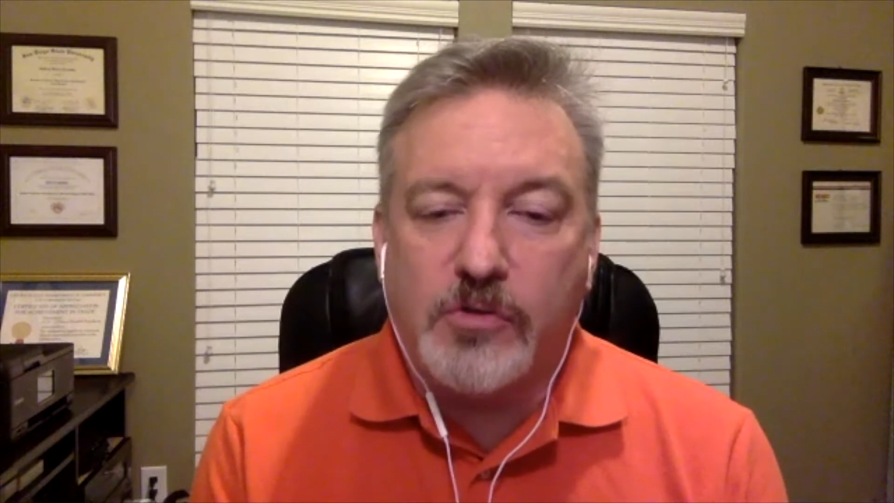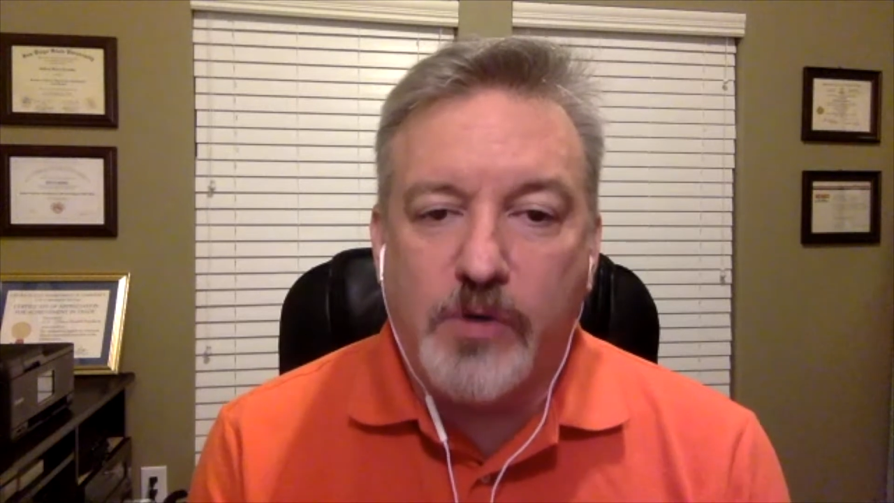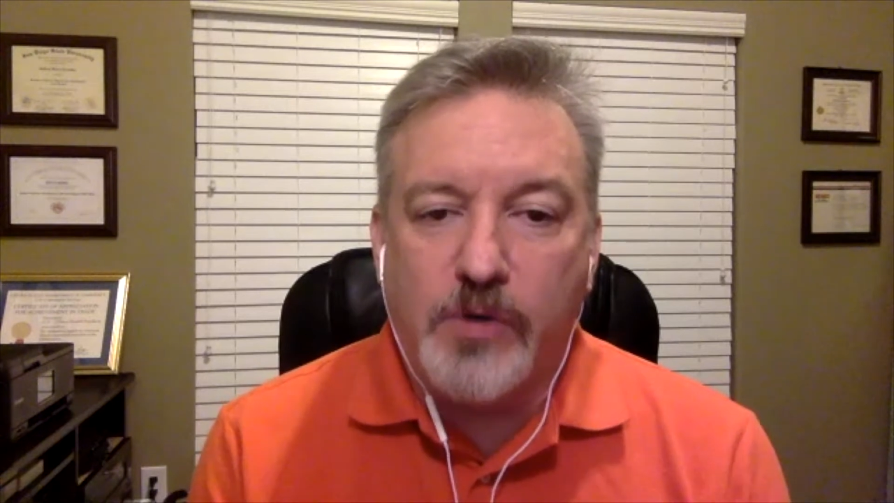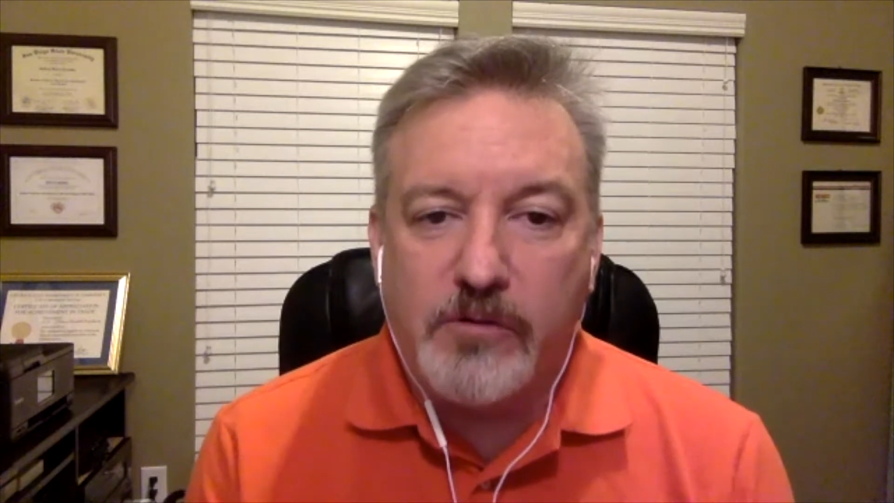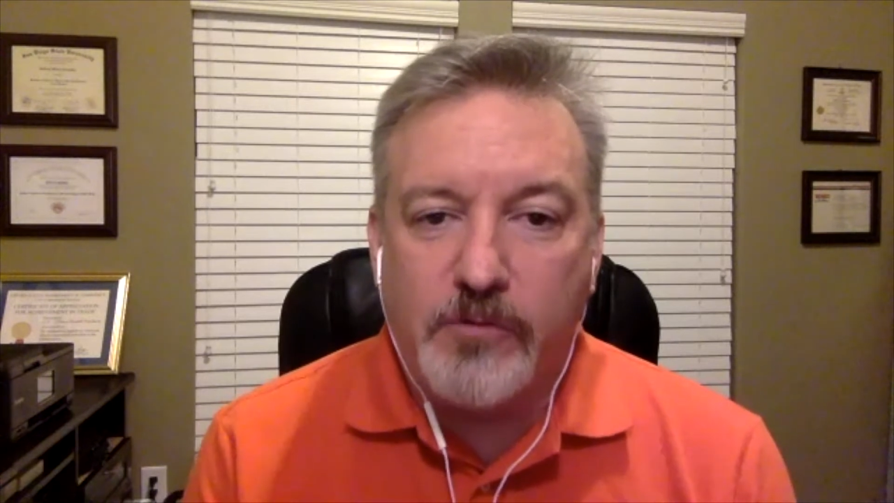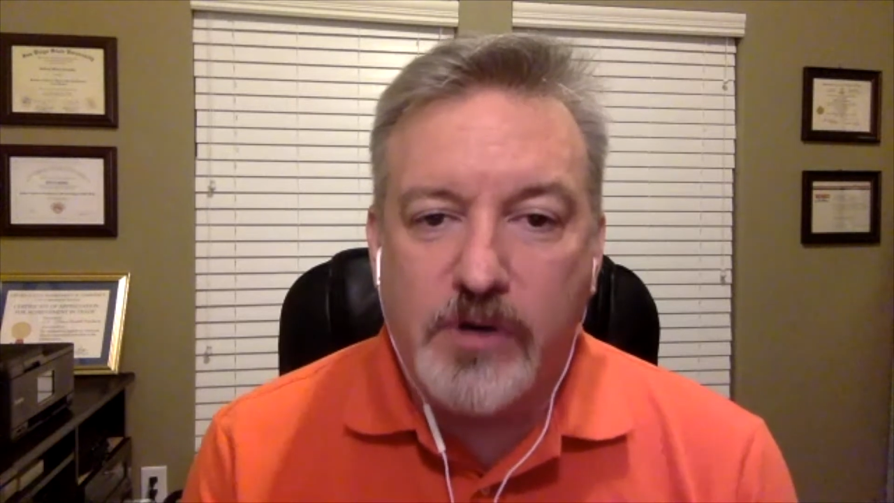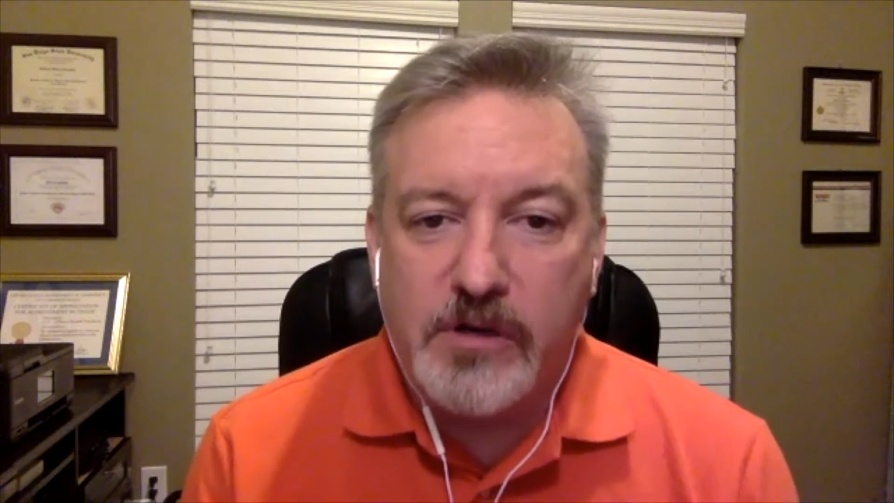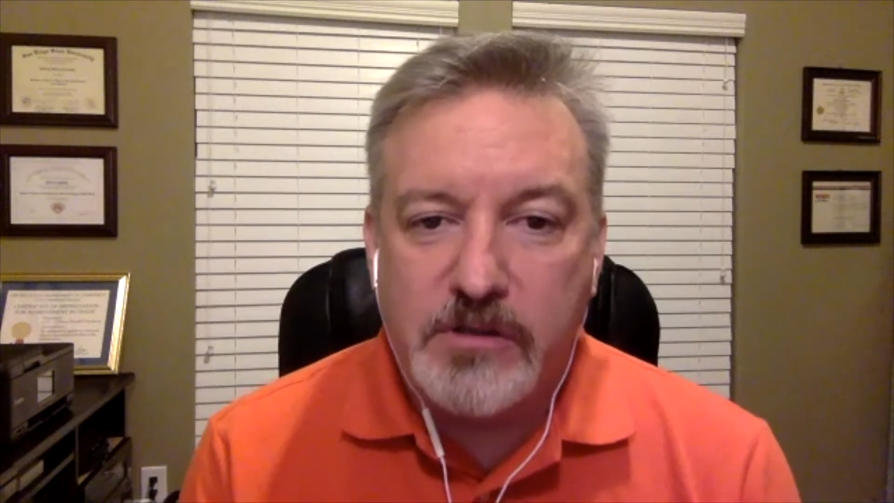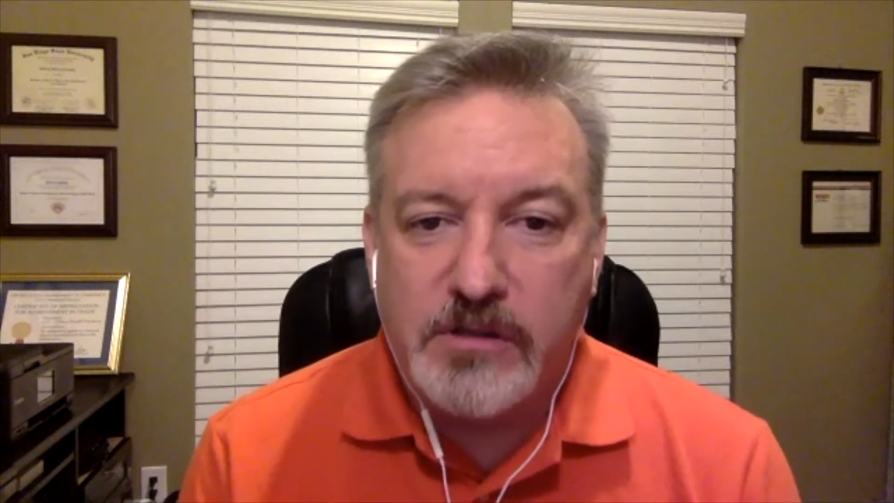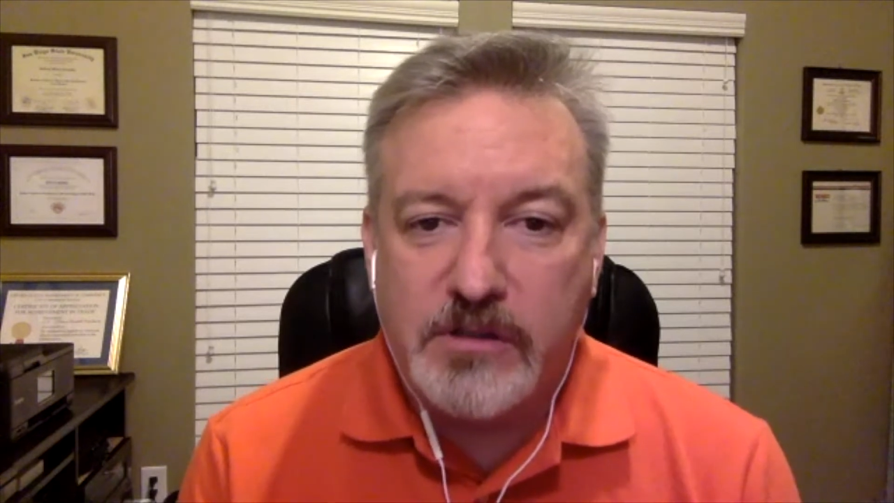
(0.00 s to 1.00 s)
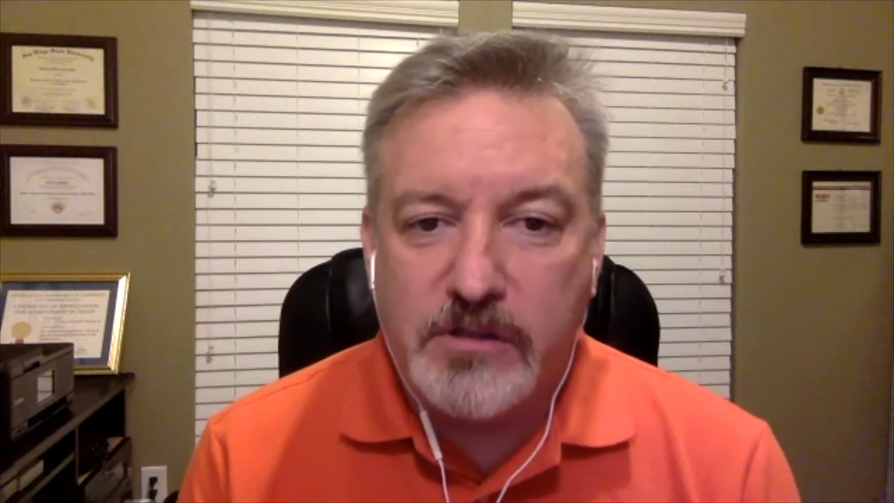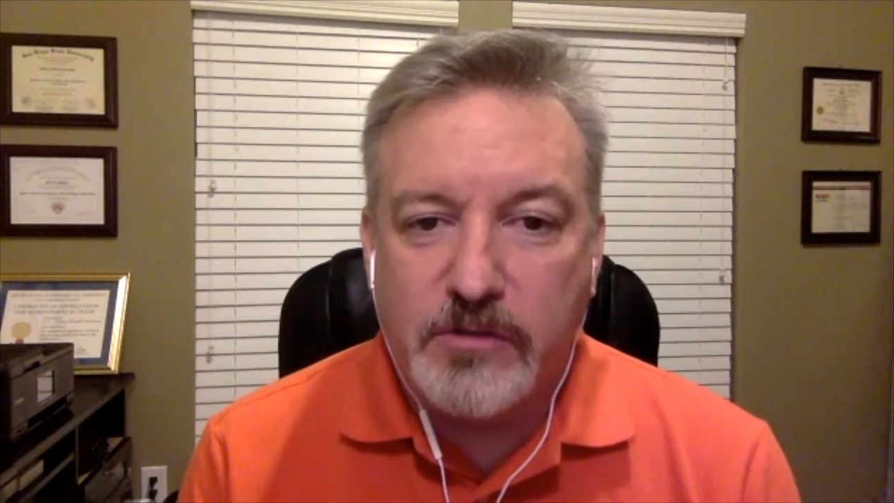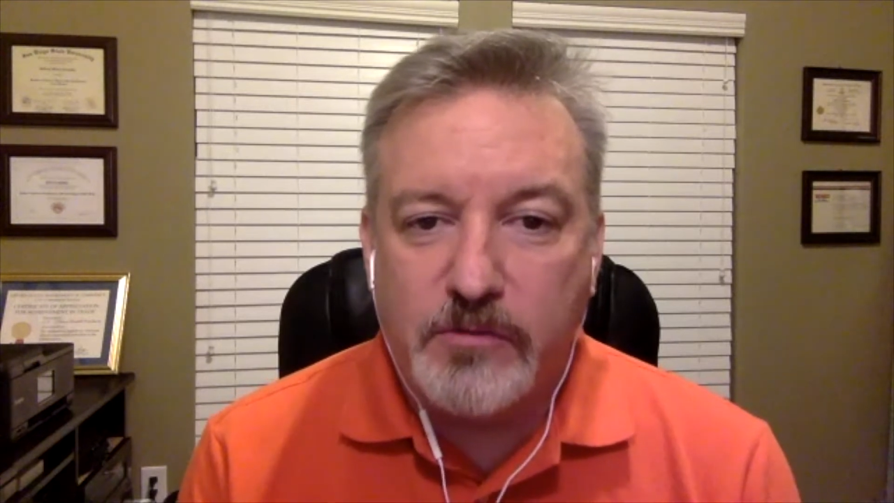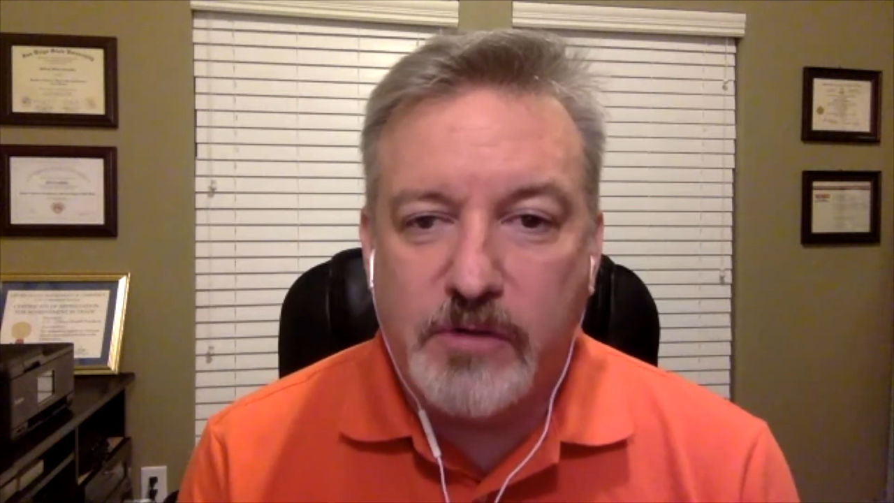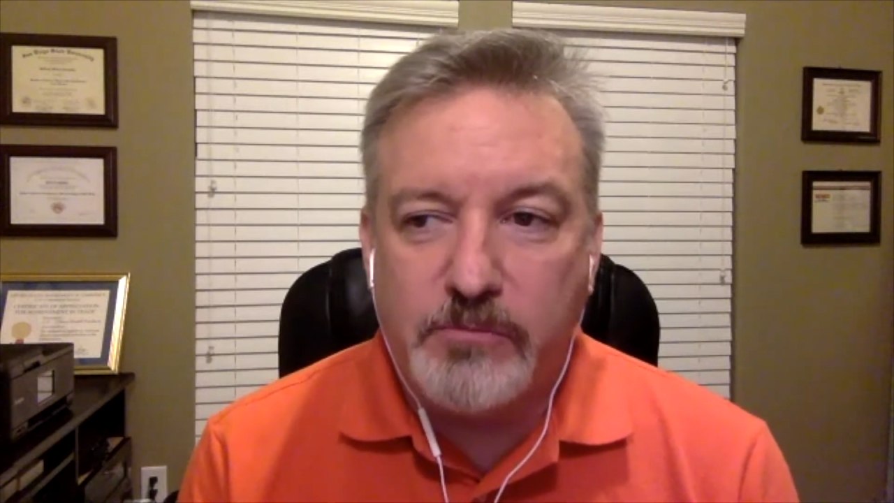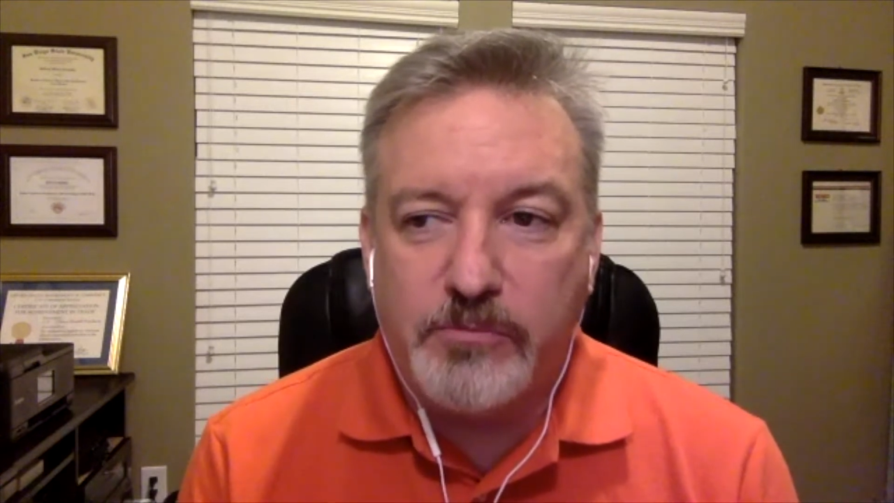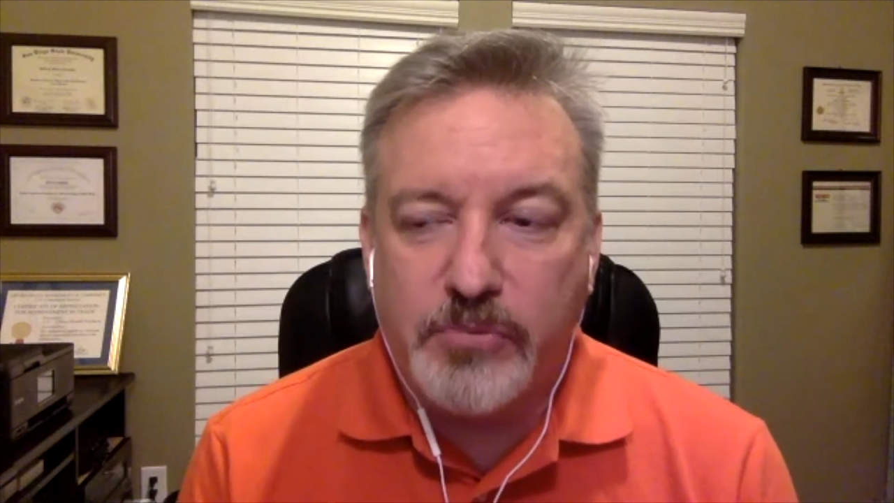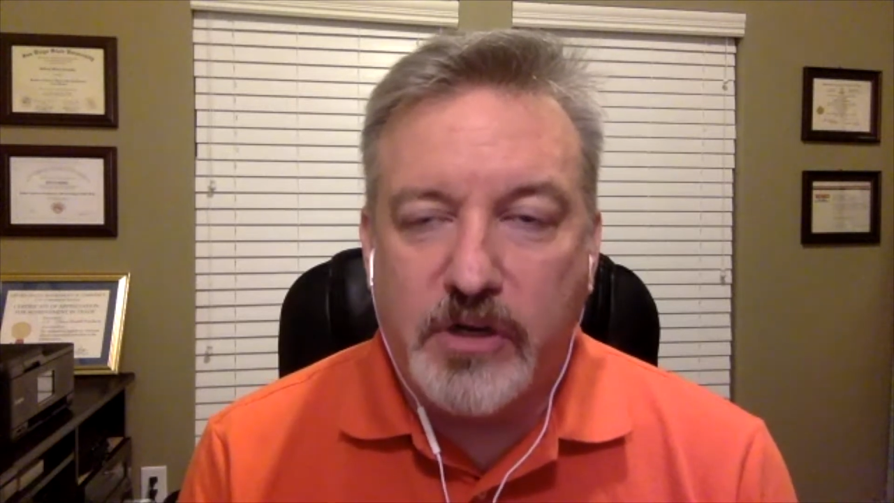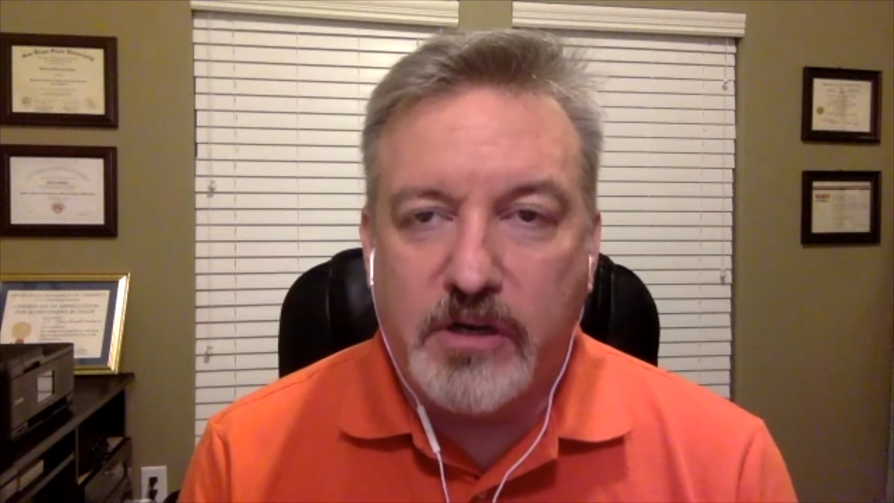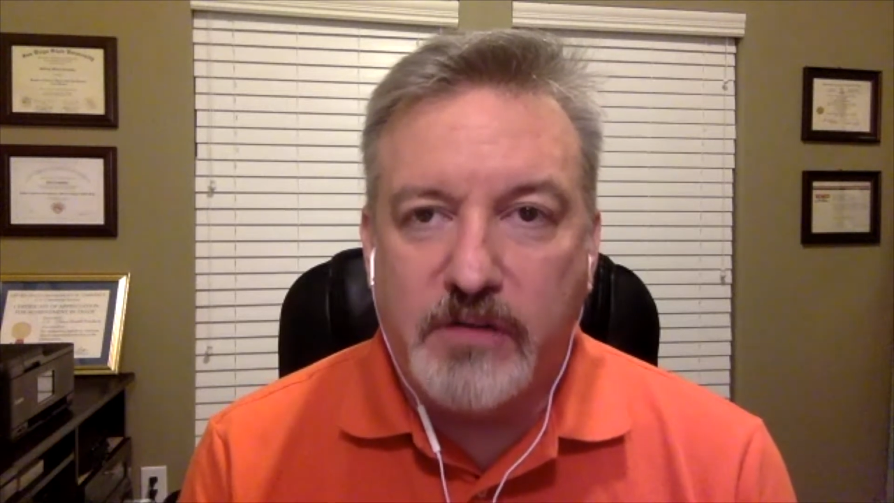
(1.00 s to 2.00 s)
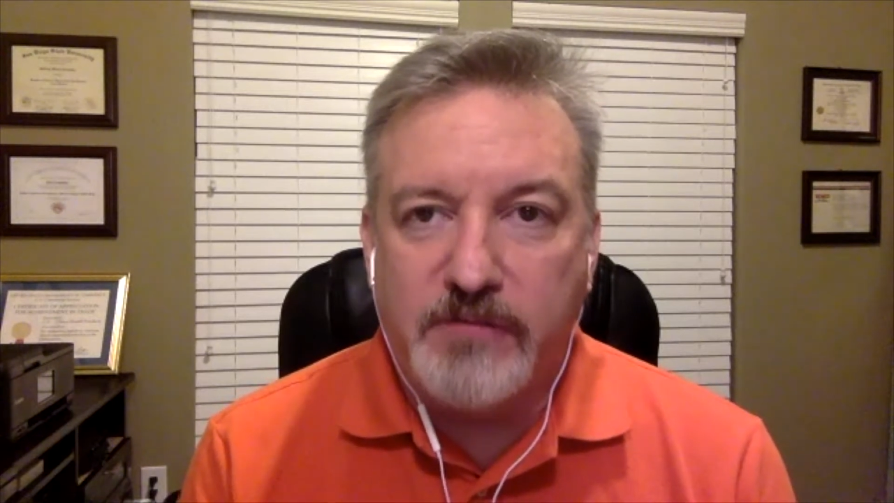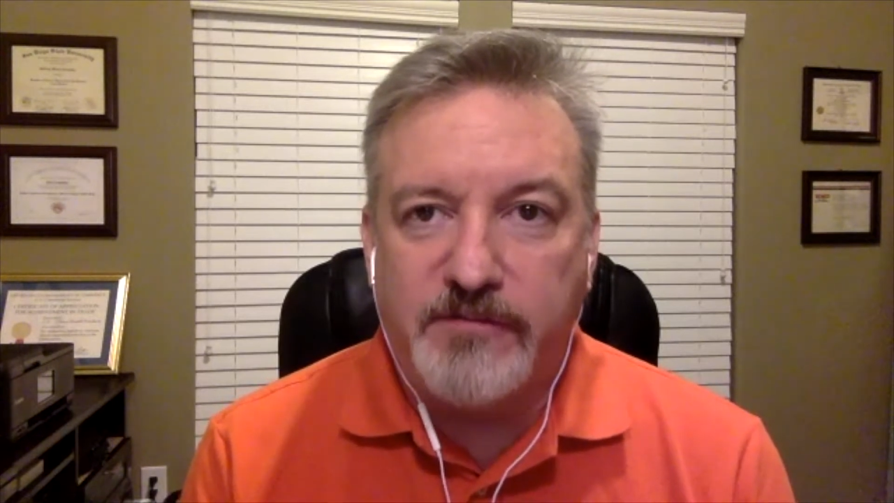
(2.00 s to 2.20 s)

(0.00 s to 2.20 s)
where does Little Red Book